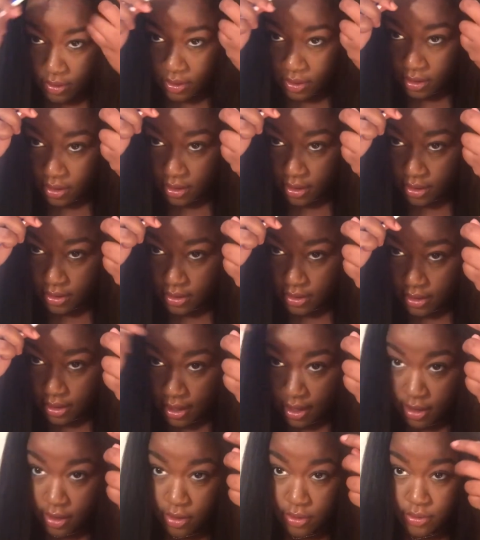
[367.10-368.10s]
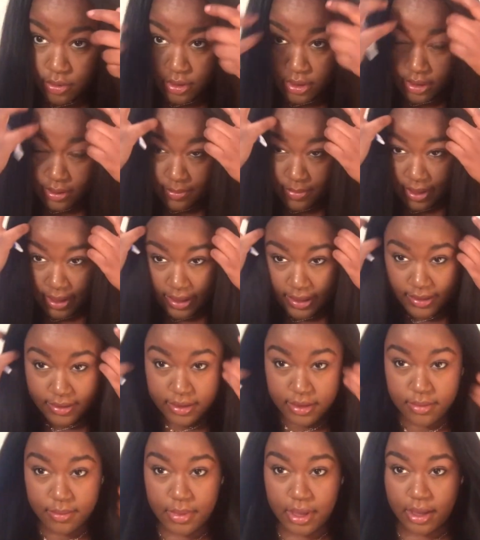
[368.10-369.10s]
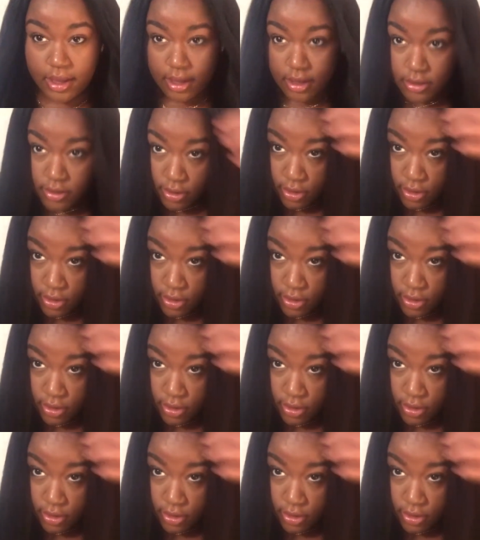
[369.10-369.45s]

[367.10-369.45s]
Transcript: Then I don't dip back into my edge